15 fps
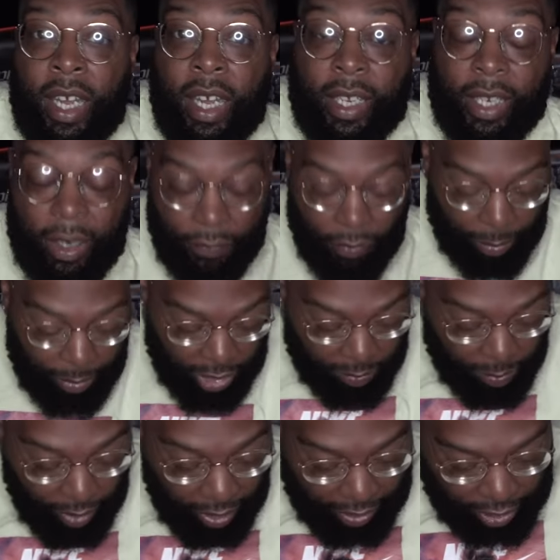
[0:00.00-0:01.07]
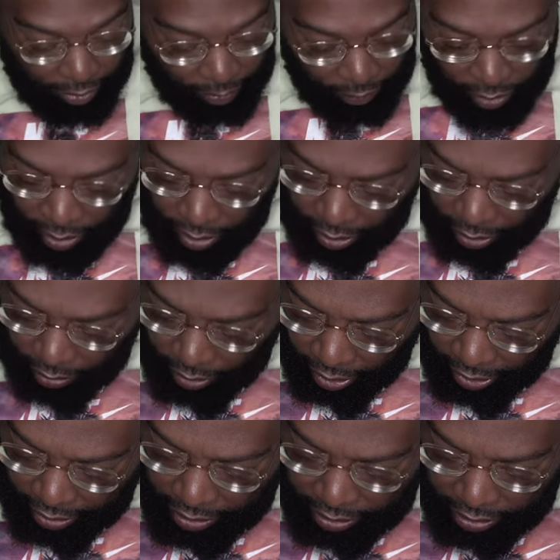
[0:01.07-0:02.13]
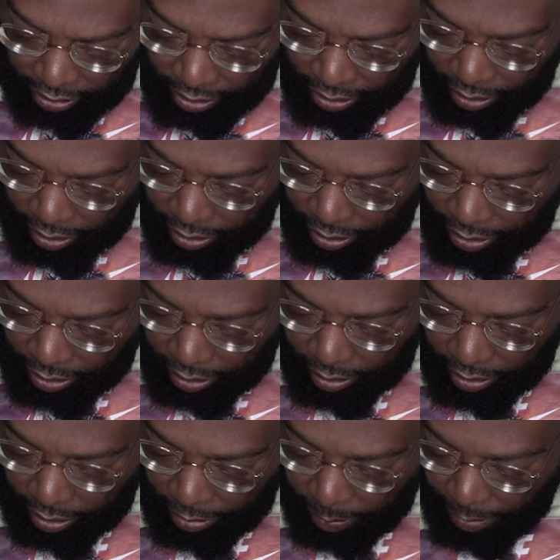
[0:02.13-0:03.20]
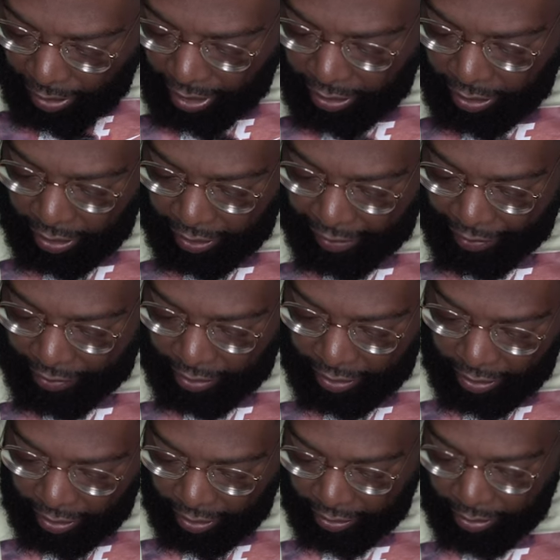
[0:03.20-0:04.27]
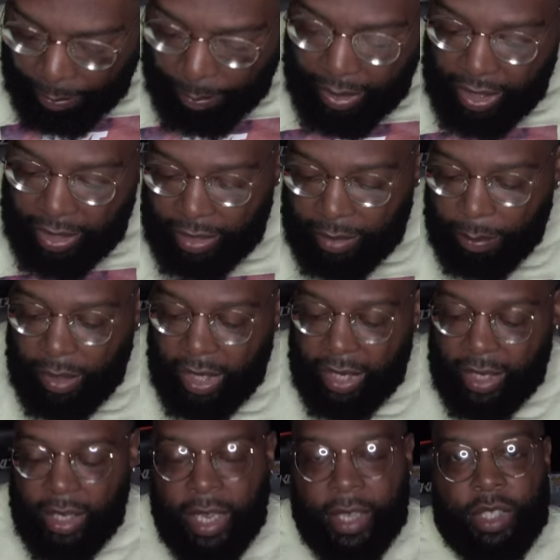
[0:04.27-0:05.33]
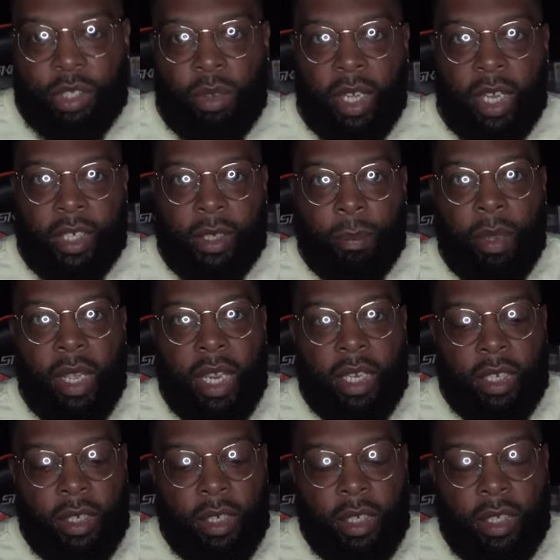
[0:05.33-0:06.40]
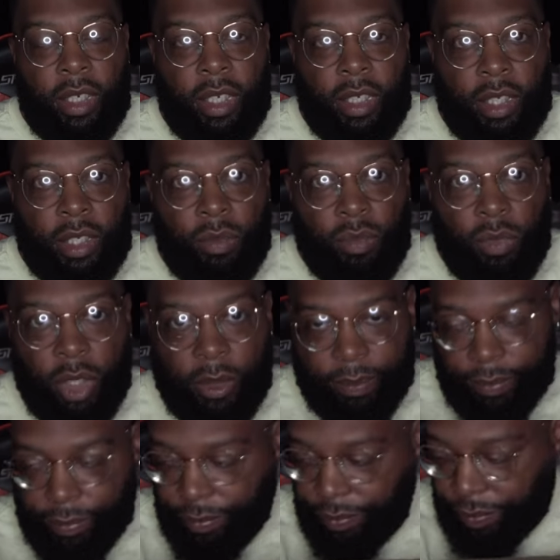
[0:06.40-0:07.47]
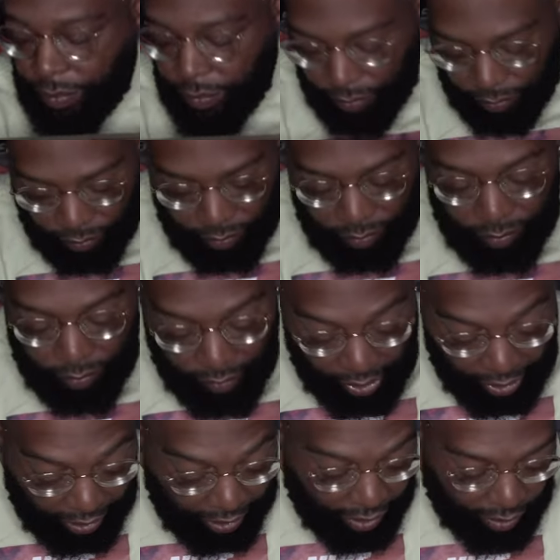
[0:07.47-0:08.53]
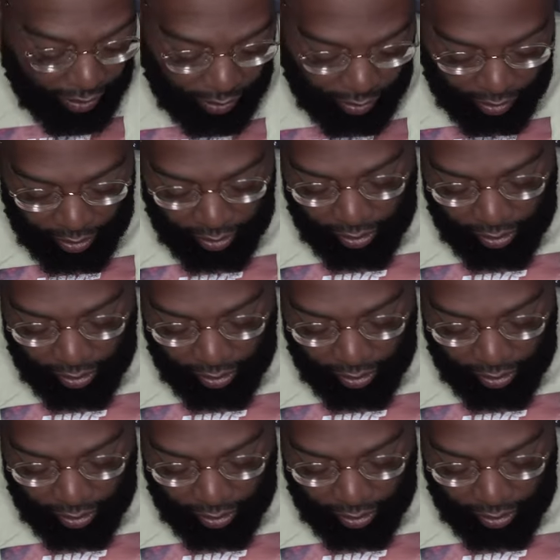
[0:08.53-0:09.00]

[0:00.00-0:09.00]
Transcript: I get from this box. And you guys can see the, the Bandit, I got the, uh, the Bandit Blacklight. So I got the Bandit edition one here.